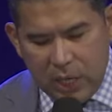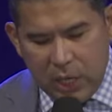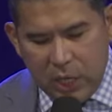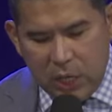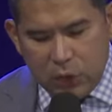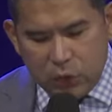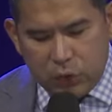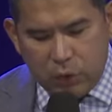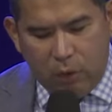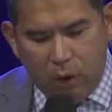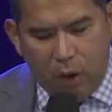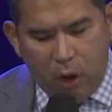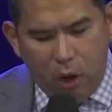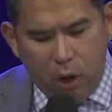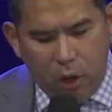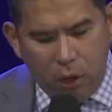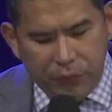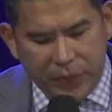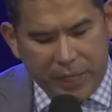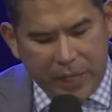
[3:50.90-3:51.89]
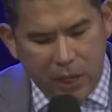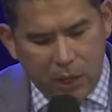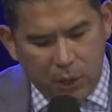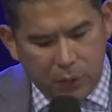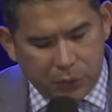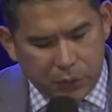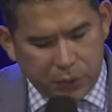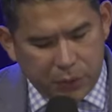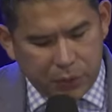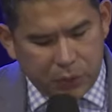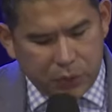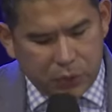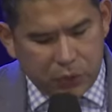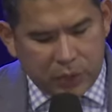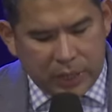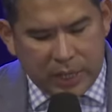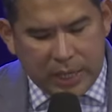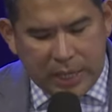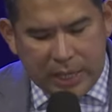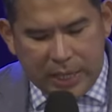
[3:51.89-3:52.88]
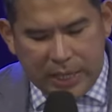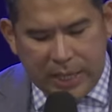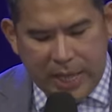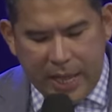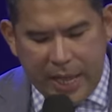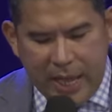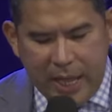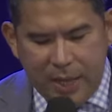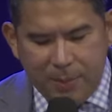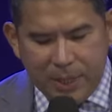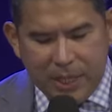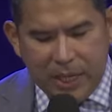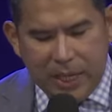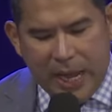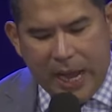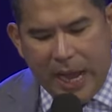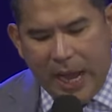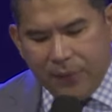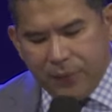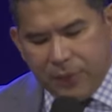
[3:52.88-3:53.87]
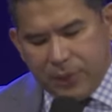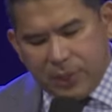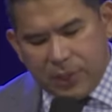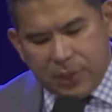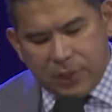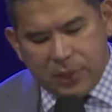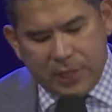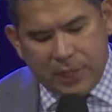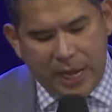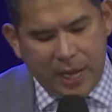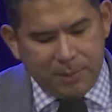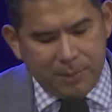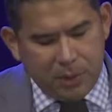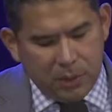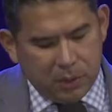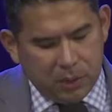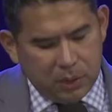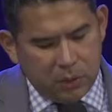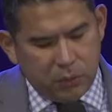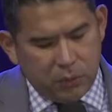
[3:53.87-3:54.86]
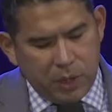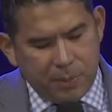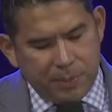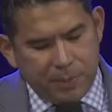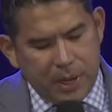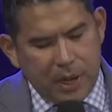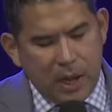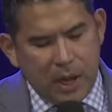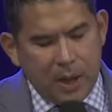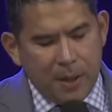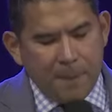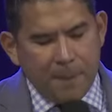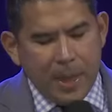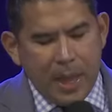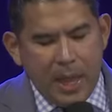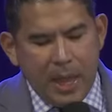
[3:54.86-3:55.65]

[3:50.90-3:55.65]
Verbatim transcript: So all the elders came and gathered to Samuel in Ramah